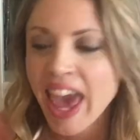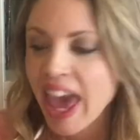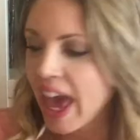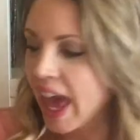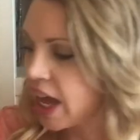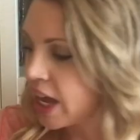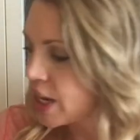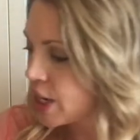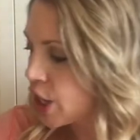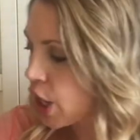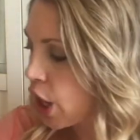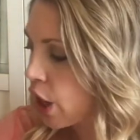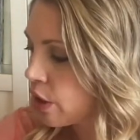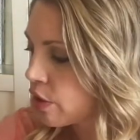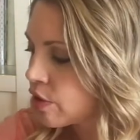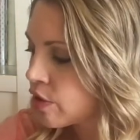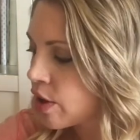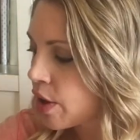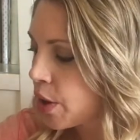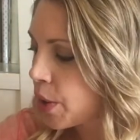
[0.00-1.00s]
And
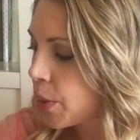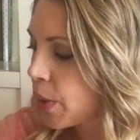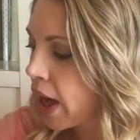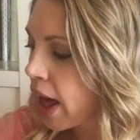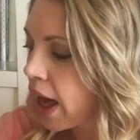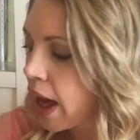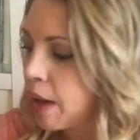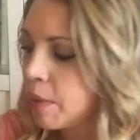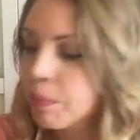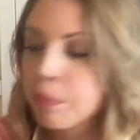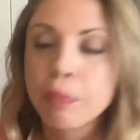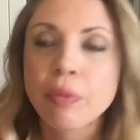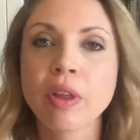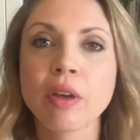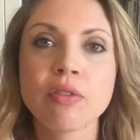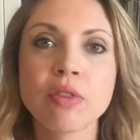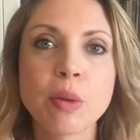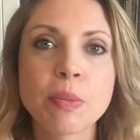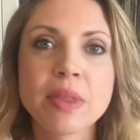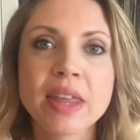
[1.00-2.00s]
also um,
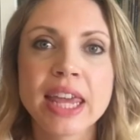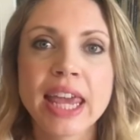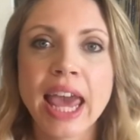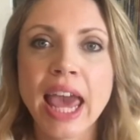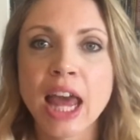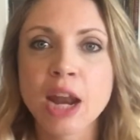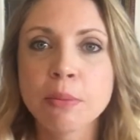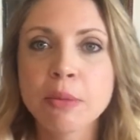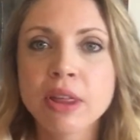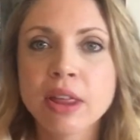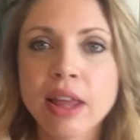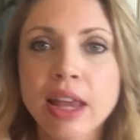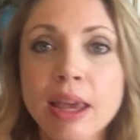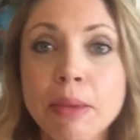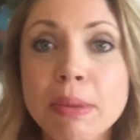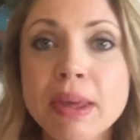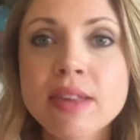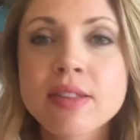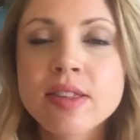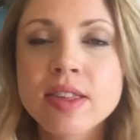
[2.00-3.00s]
from the animal
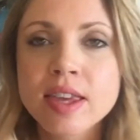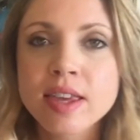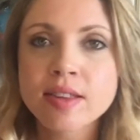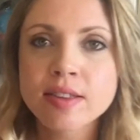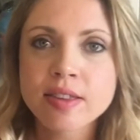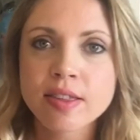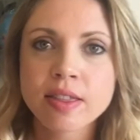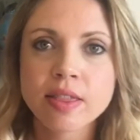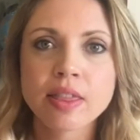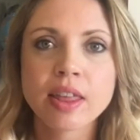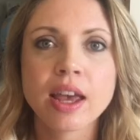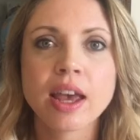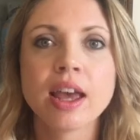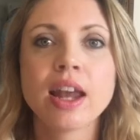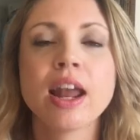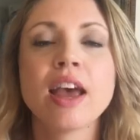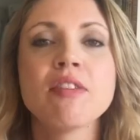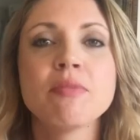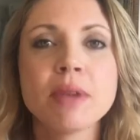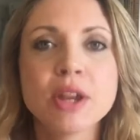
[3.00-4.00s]
ABCs
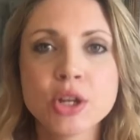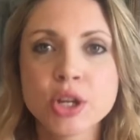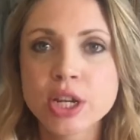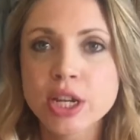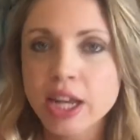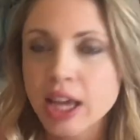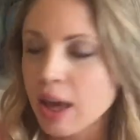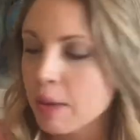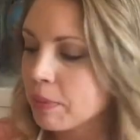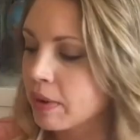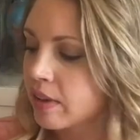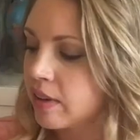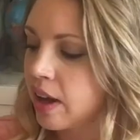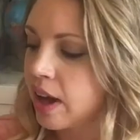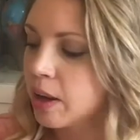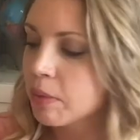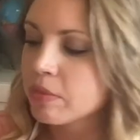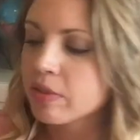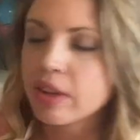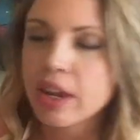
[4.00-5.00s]
that I've mentioned a couple
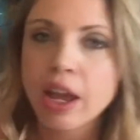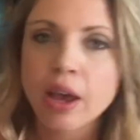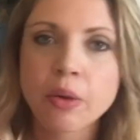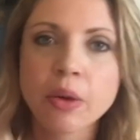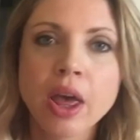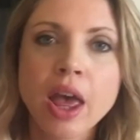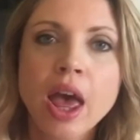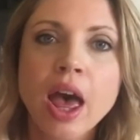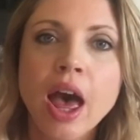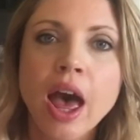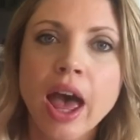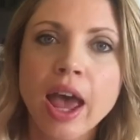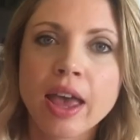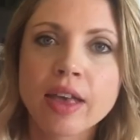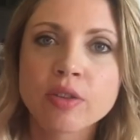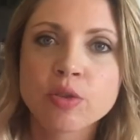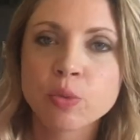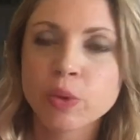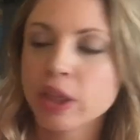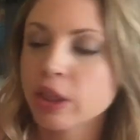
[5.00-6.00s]
times now,
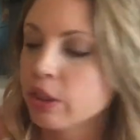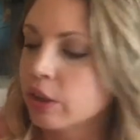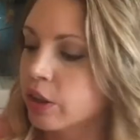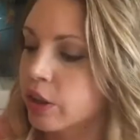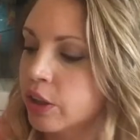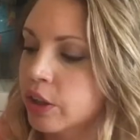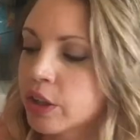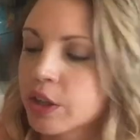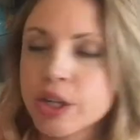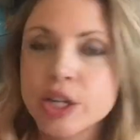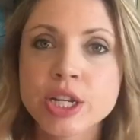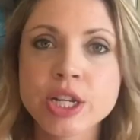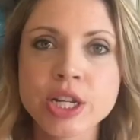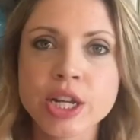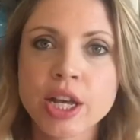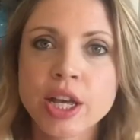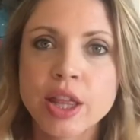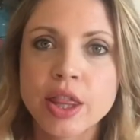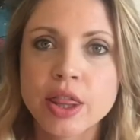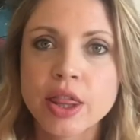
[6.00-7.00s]
as we learned
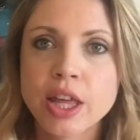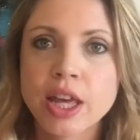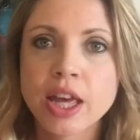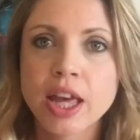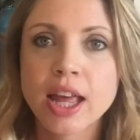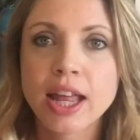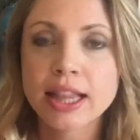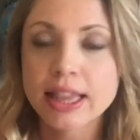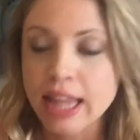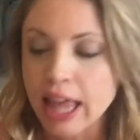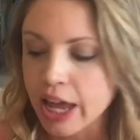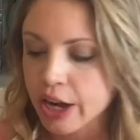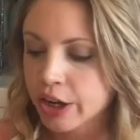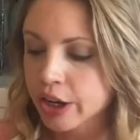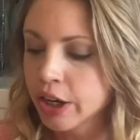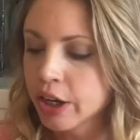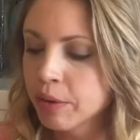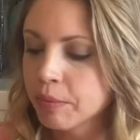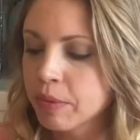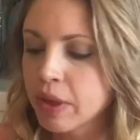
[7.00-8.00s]
the
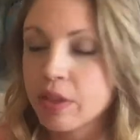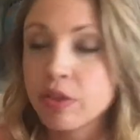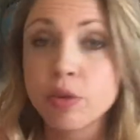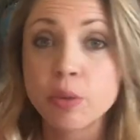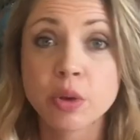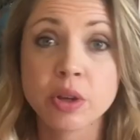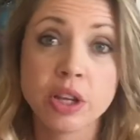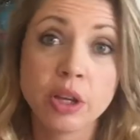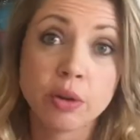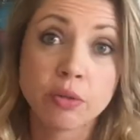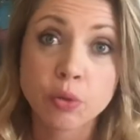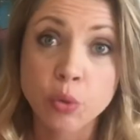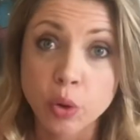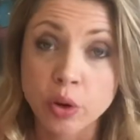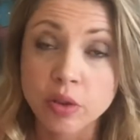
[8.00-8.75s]
letter, and so, it, you know, of